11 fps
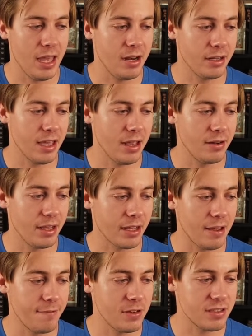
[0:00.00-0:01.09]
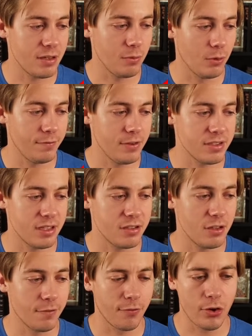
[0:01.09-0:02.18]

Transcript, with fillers: And again, like I have V C one, V C two for